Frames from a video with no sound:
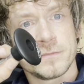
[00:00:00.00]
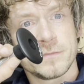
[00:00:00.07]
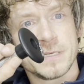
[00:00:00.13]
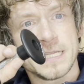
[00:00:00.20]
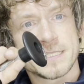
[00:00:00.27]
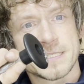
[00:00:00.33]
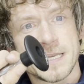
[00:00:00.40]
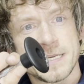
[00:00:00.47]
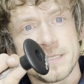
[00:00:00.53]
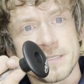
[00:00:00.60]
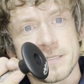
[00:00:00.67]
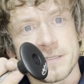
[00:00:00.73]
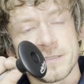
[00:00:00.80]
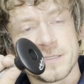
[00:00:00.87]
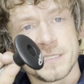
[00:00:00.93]
let's
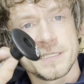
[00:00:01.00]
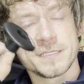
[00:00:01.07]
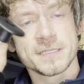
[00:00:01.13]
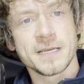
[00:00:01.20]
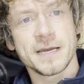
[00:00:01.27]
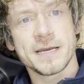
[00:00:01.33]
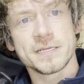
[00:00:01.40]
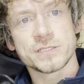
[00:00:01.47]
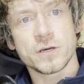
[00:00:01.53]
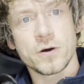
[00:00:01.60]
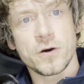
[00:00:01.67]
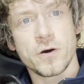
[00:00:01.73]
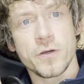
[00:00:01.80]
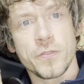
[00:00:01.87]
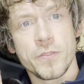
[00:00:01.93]
get these guys
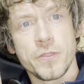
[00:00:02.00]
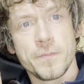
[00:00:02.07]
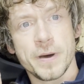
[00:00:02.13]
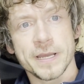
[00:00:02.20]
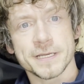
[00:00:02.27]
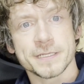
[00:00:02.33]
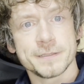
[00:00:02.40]
on the bike.